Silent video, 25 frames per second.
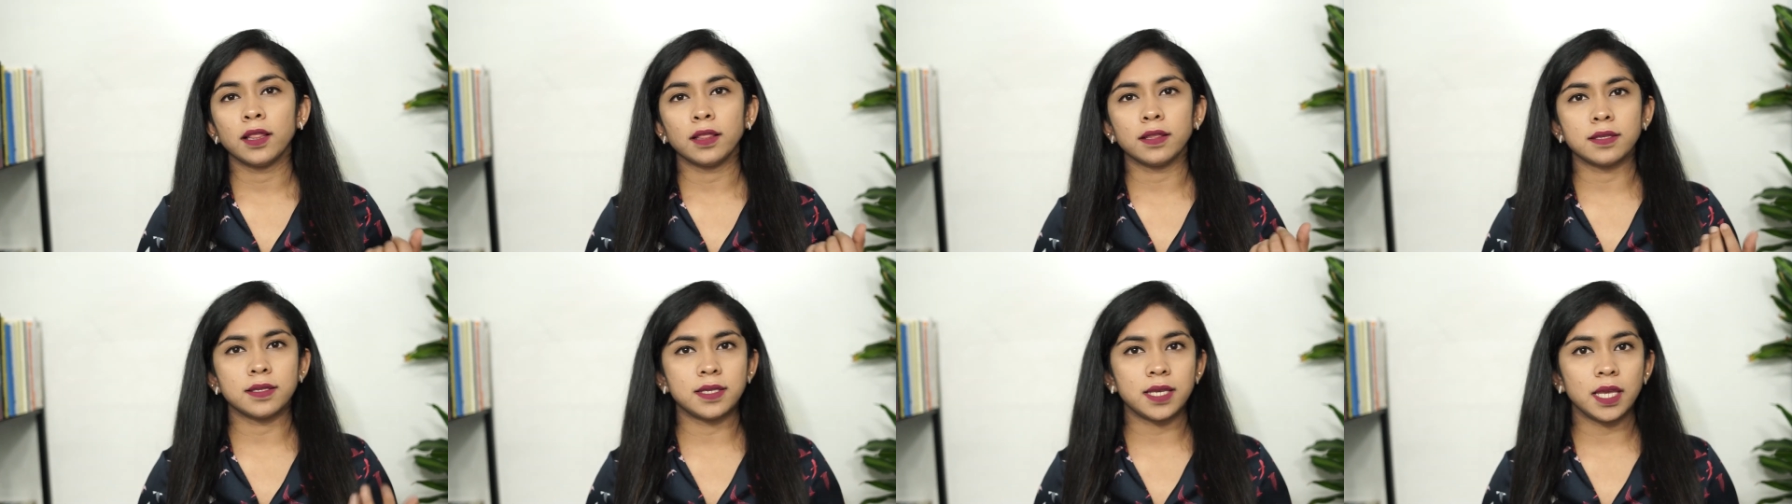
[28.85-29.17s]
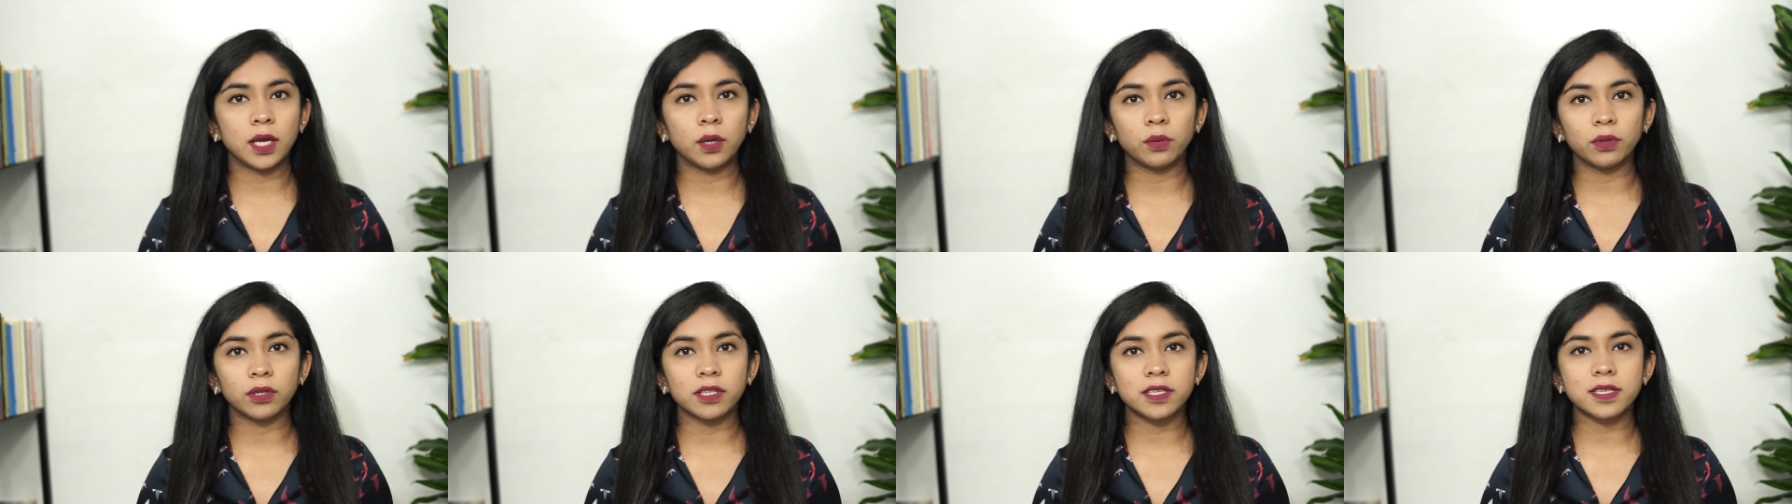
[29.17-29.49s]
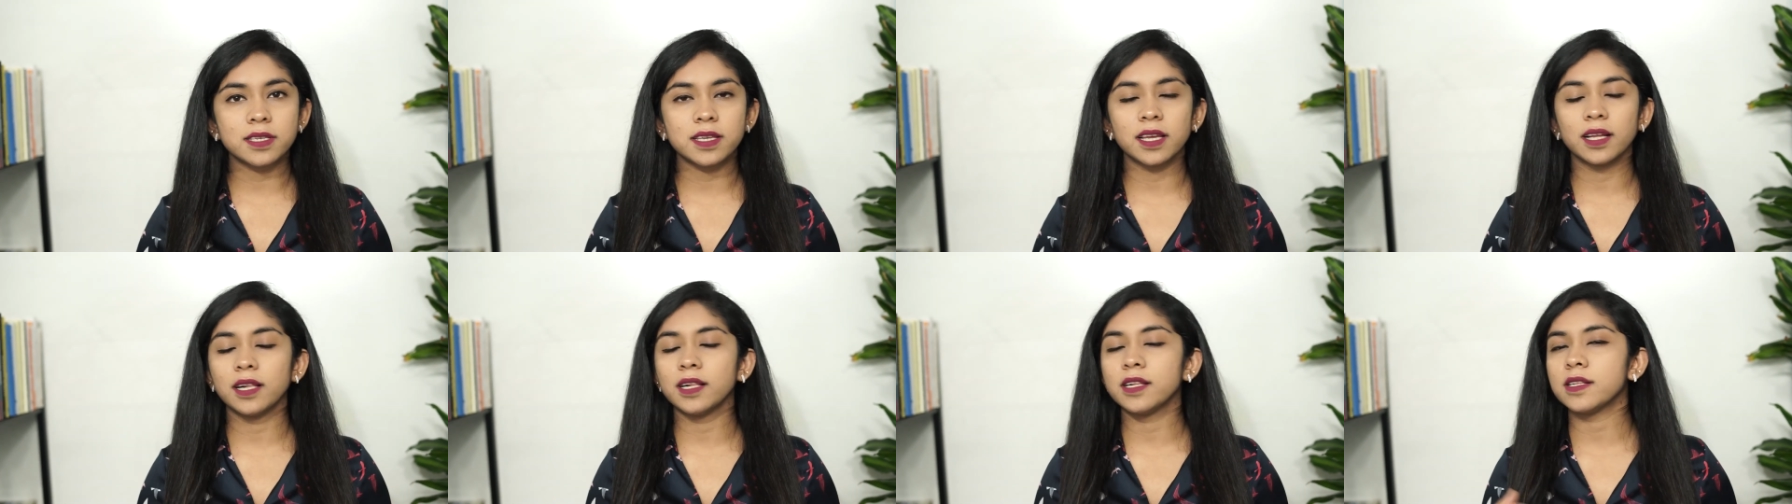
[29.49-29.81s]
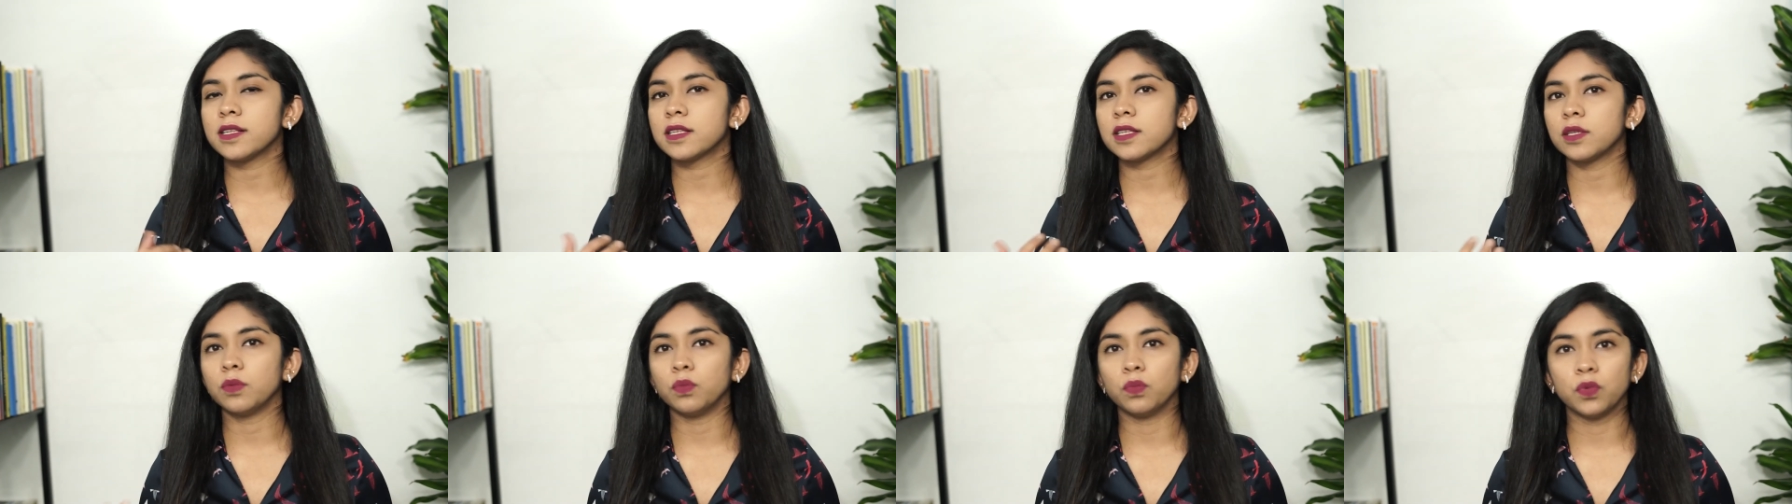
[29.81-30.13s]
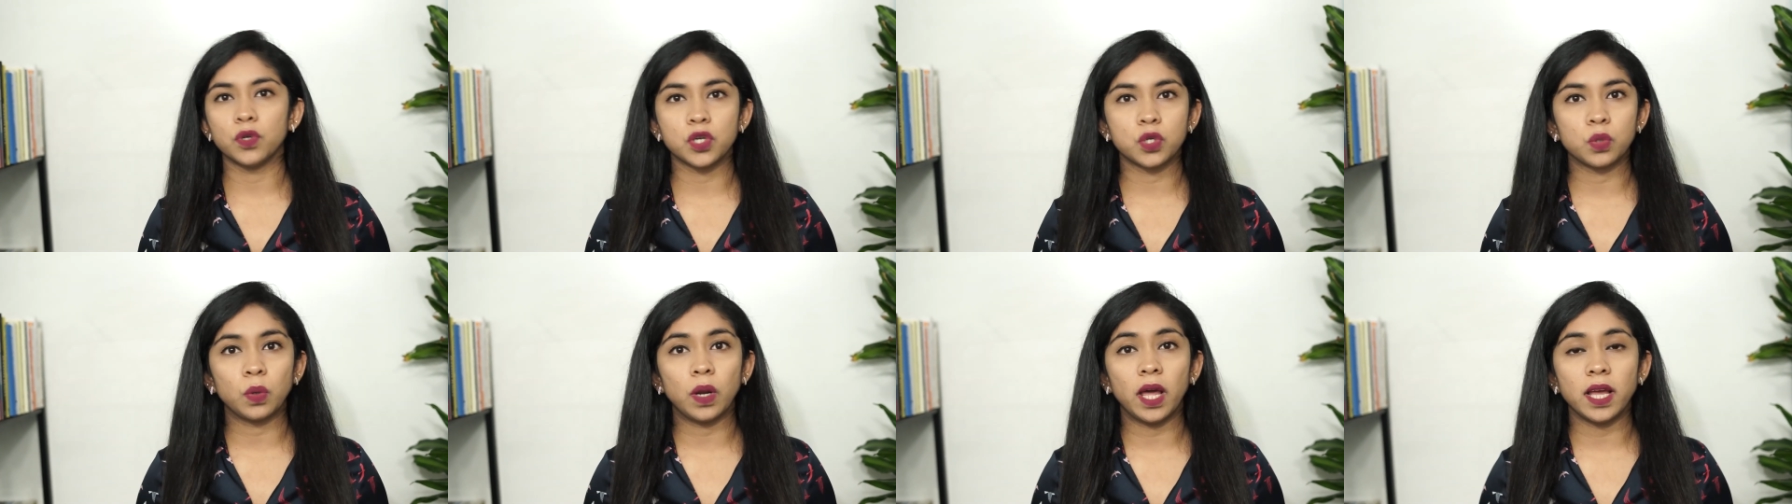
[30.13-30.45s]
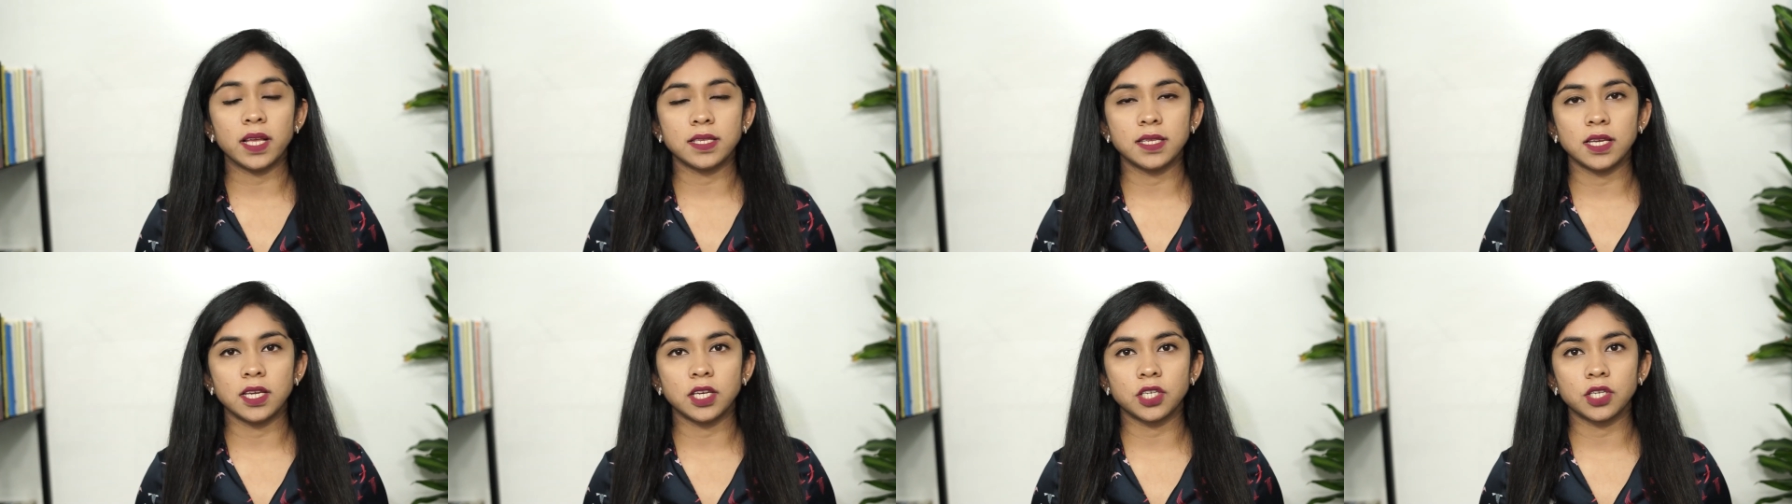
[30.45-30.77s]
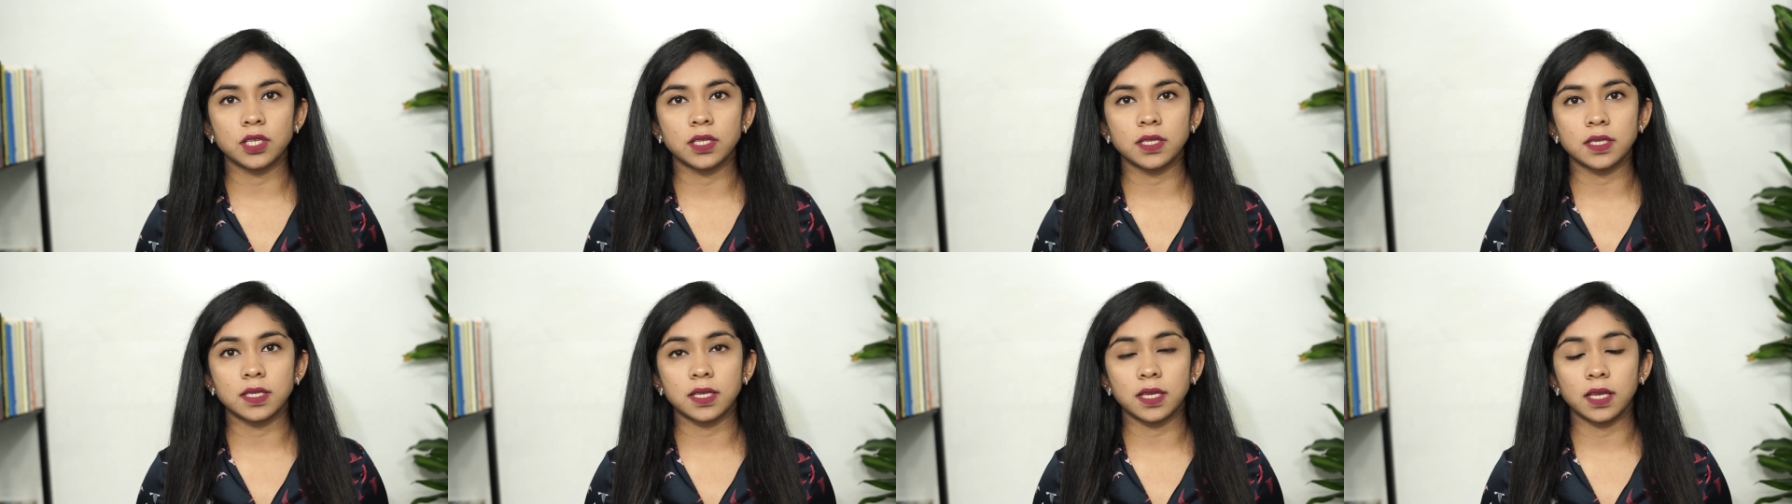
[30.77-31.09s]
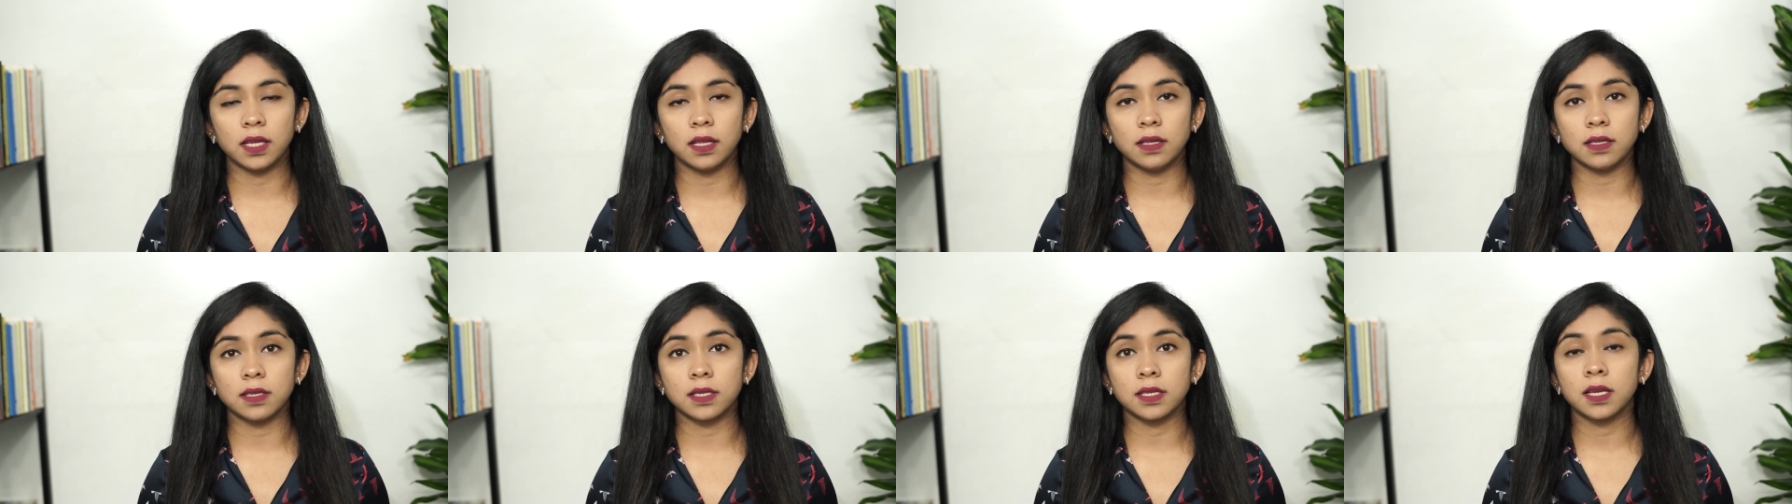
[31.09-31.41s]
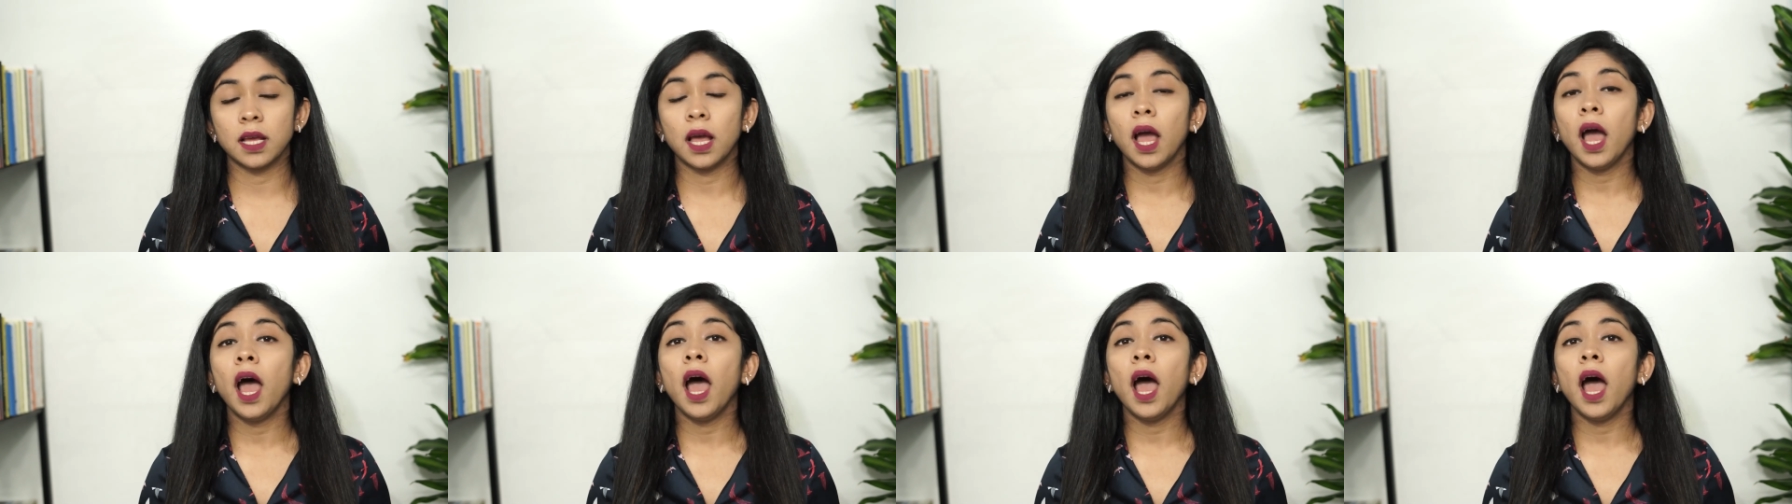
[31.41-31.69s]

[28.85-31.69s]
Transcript: SQL skills, and visualization skills.